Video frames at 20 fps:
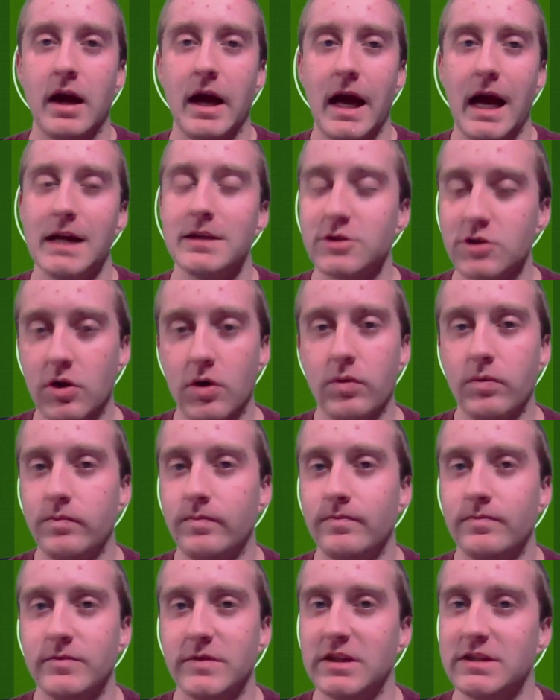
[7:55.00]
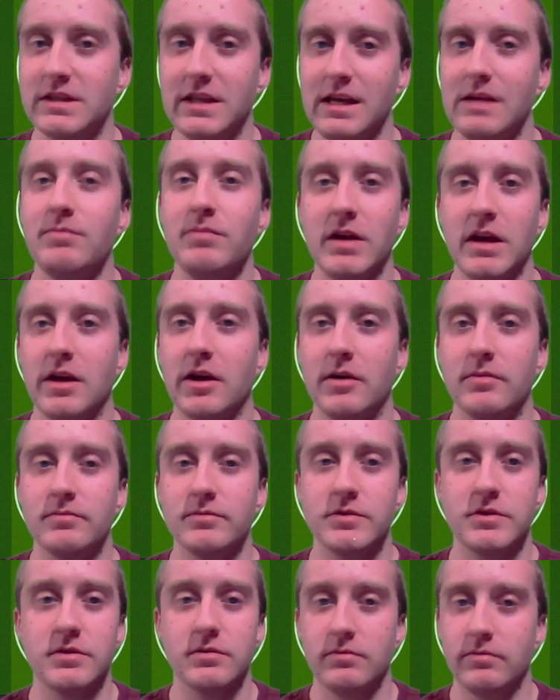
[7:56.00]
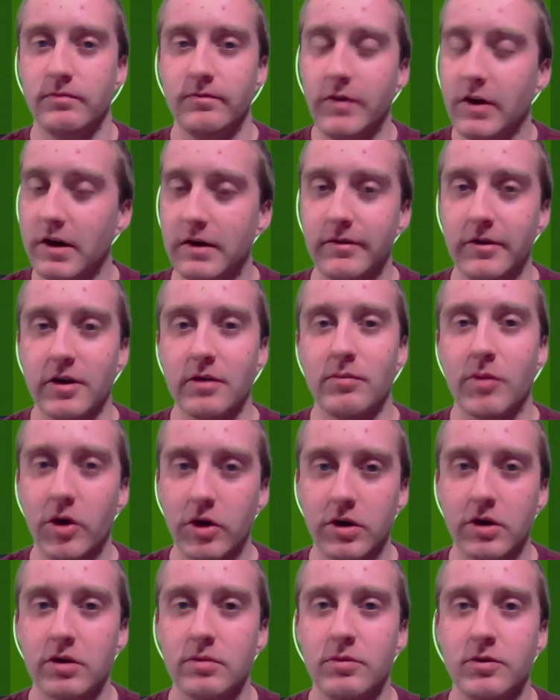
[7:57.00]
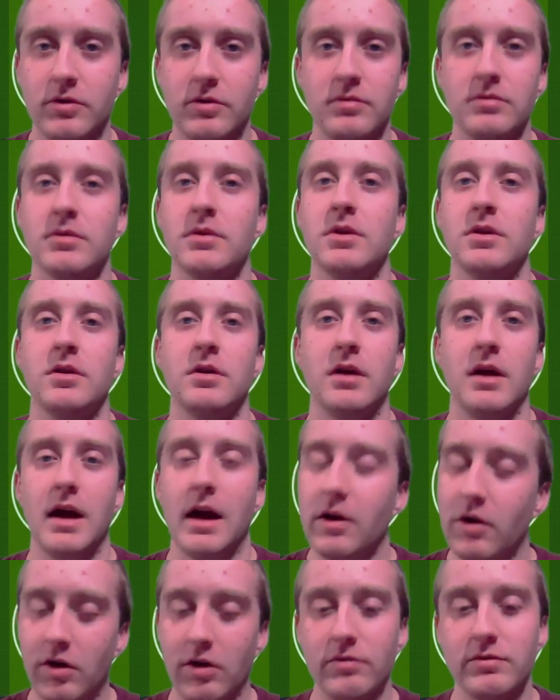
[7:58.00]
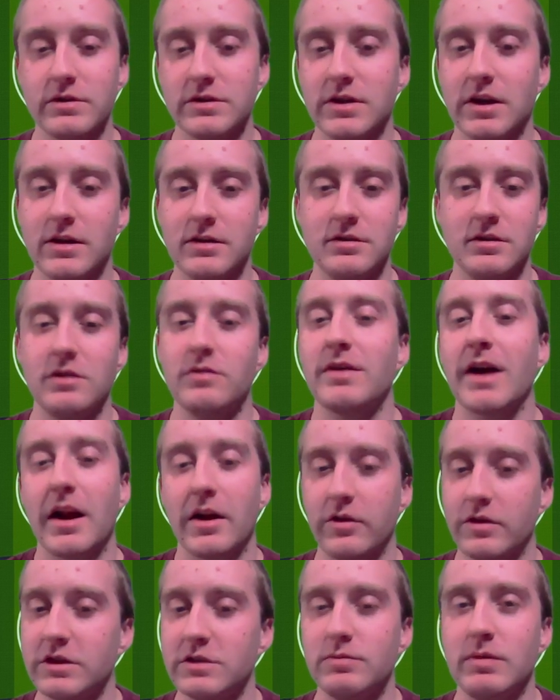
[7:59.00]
And so the team becomes very, very marketable. And all of a sudden, you've got all these